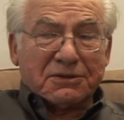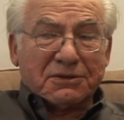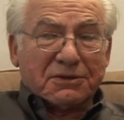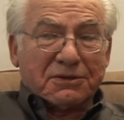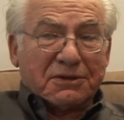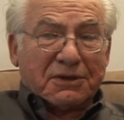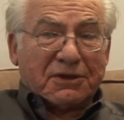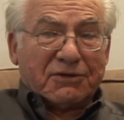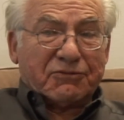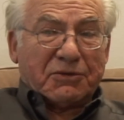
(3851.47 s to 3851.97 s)

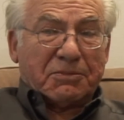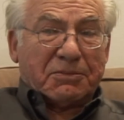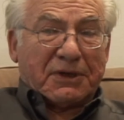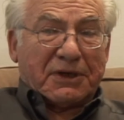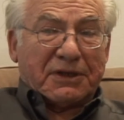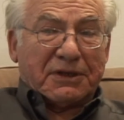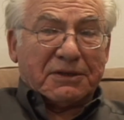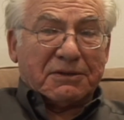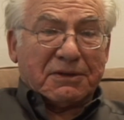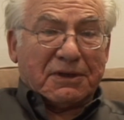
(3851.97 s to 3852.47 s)
and
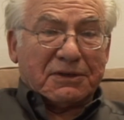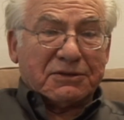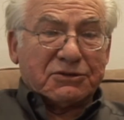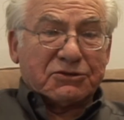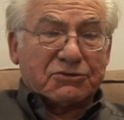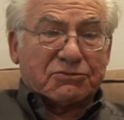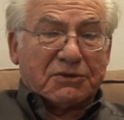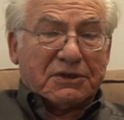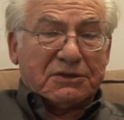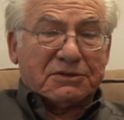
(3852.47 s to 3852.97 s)
everybody on the
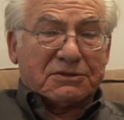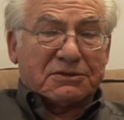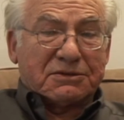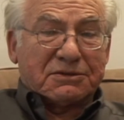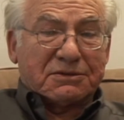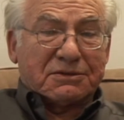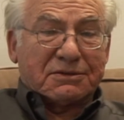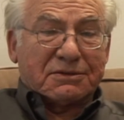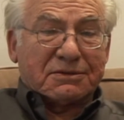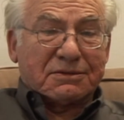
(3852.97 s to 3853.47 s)

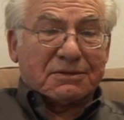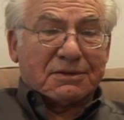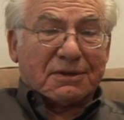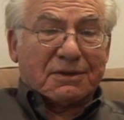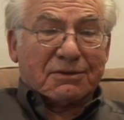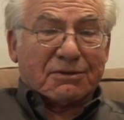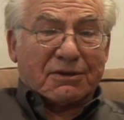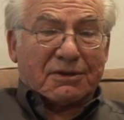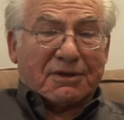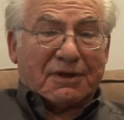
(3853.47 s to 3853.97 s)
streets
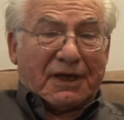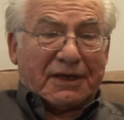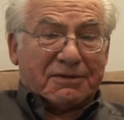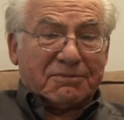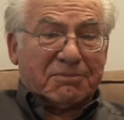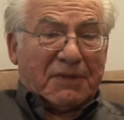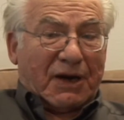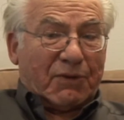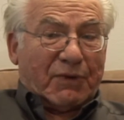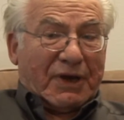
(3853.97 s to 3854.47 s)
looked
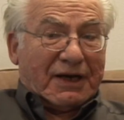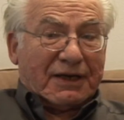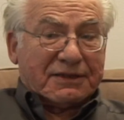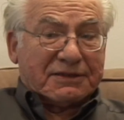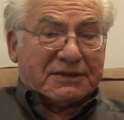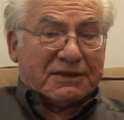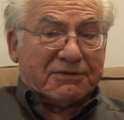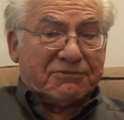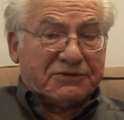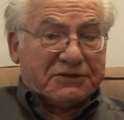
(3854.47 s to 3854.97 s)
like my
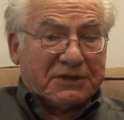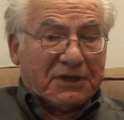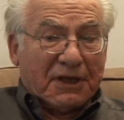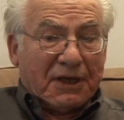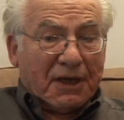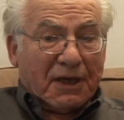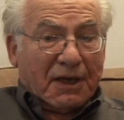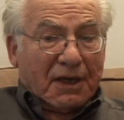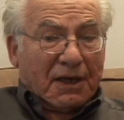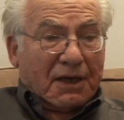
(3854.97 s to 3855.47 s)
relatives.
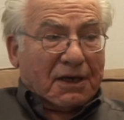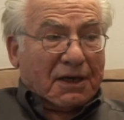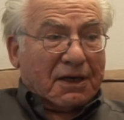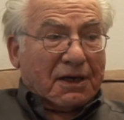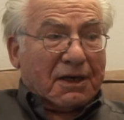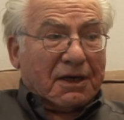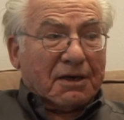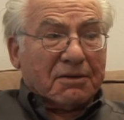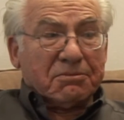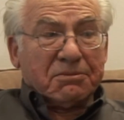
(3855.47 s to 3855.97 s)

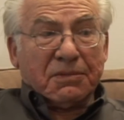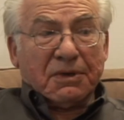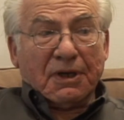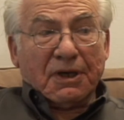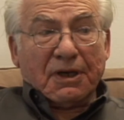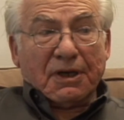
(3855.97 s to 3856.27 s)
Um,